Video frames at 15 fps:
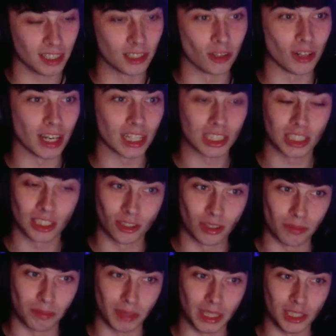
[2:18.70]
I don't actually know
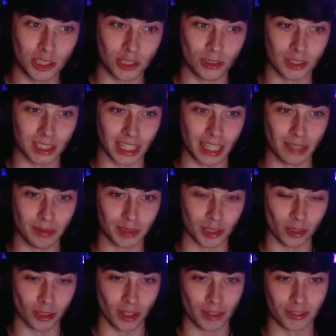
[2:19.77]
the Bijuu's names
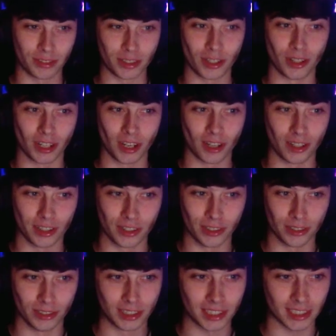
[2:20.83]
though. I've forgotten a lot of
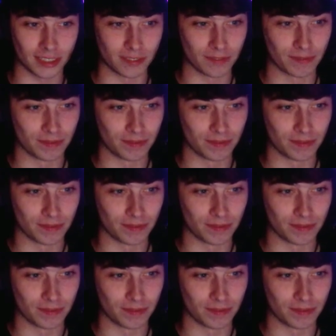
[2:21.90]
those.